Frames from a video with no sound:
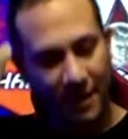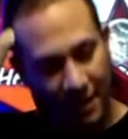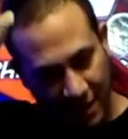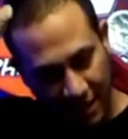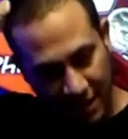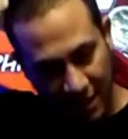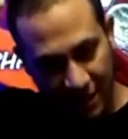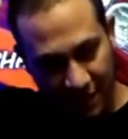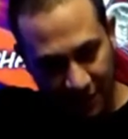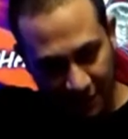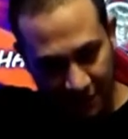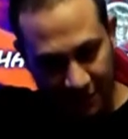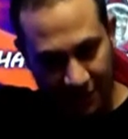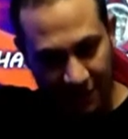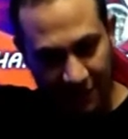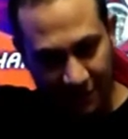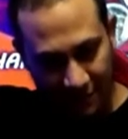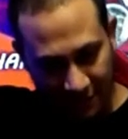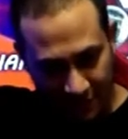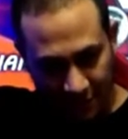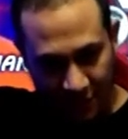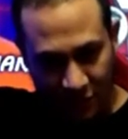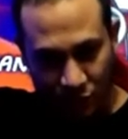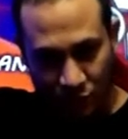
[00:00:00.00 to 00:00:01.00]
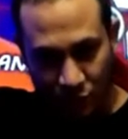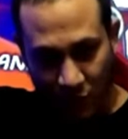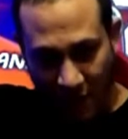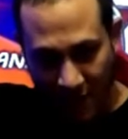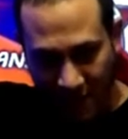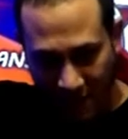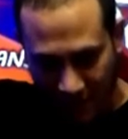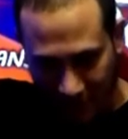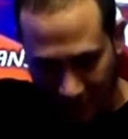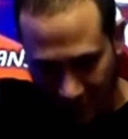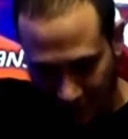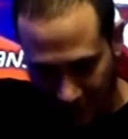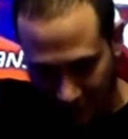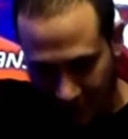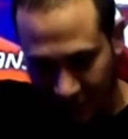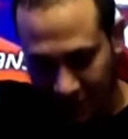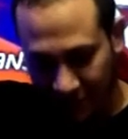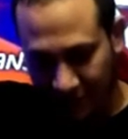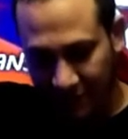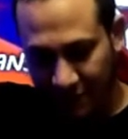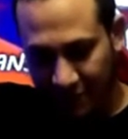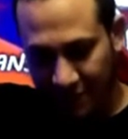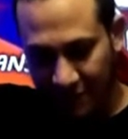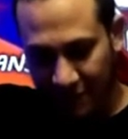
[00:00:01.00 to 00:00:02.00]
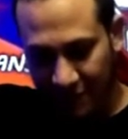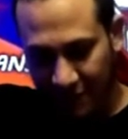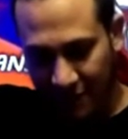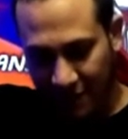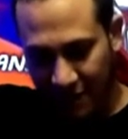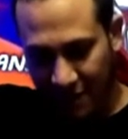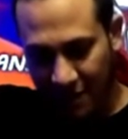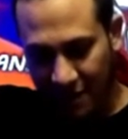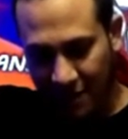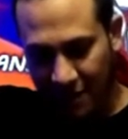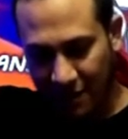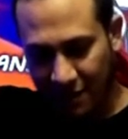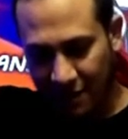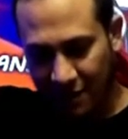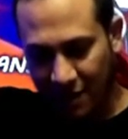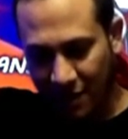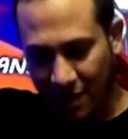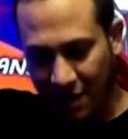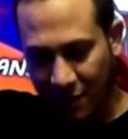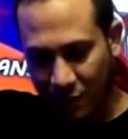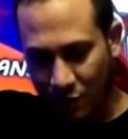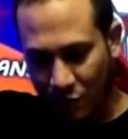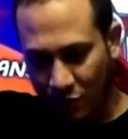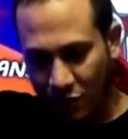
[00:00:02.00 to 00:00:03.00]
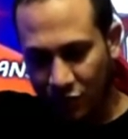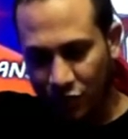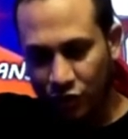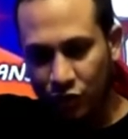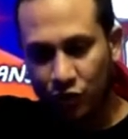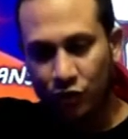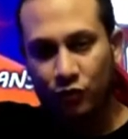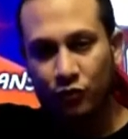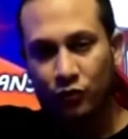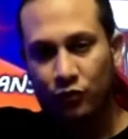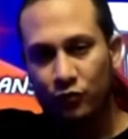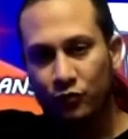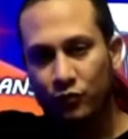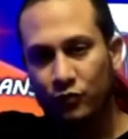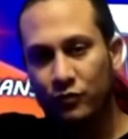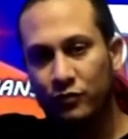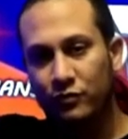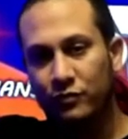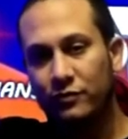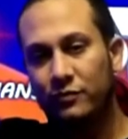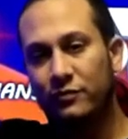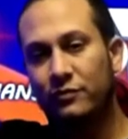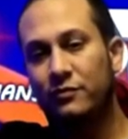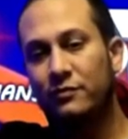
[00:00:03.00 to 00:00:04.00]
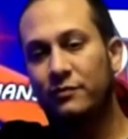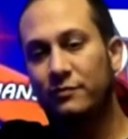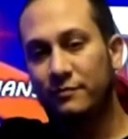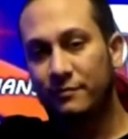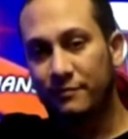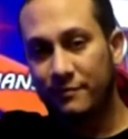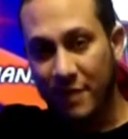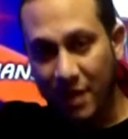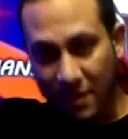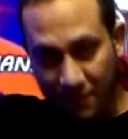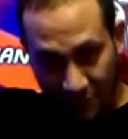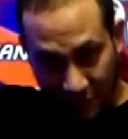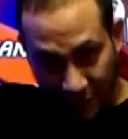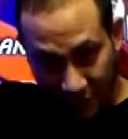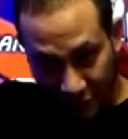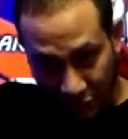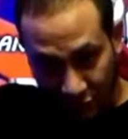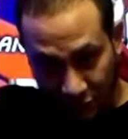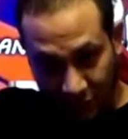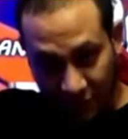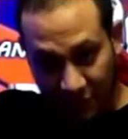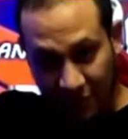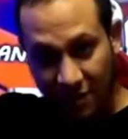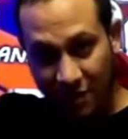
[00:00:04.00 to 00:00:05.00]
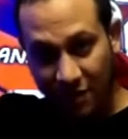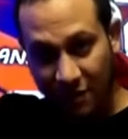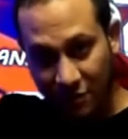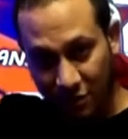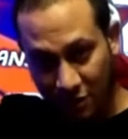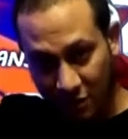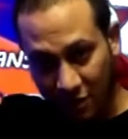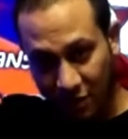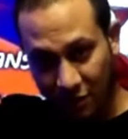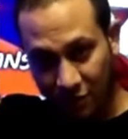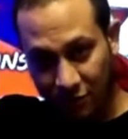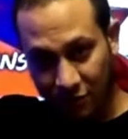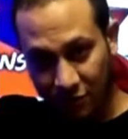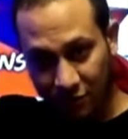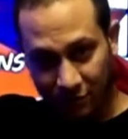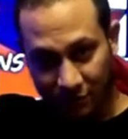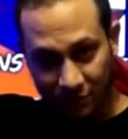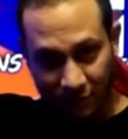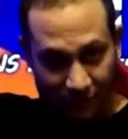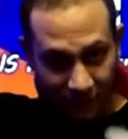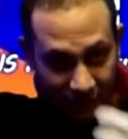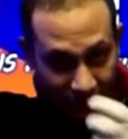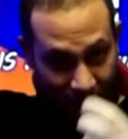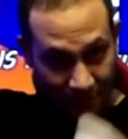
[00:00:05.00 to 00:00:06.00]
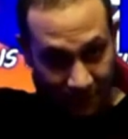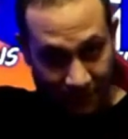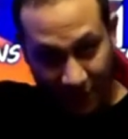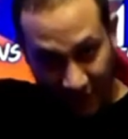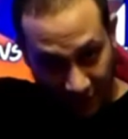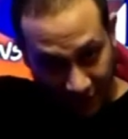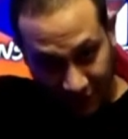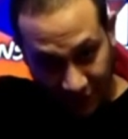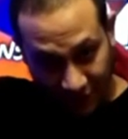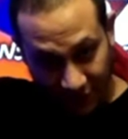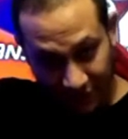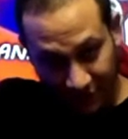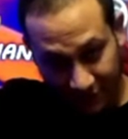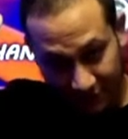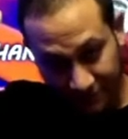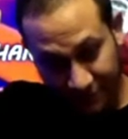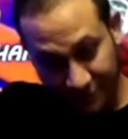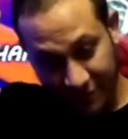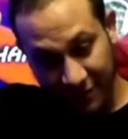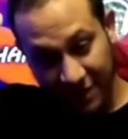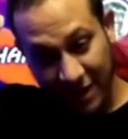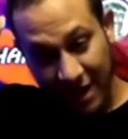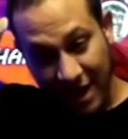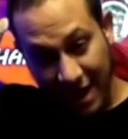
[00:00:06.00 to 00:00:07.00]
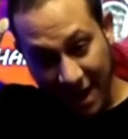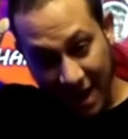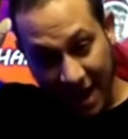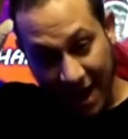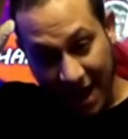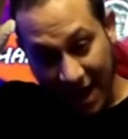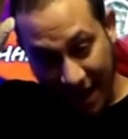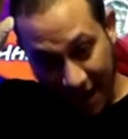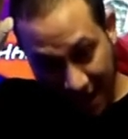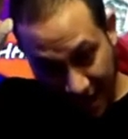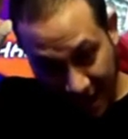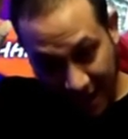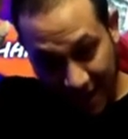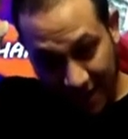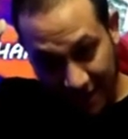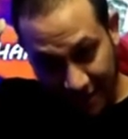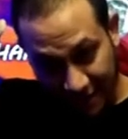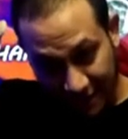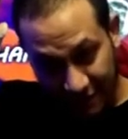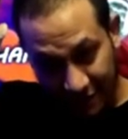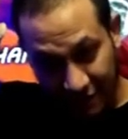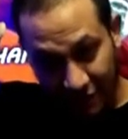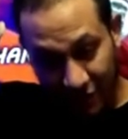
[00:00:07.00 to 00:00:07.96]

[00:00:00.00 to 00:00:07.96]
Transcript: And in this way, I want to make peace with King Carl, the Muslims, and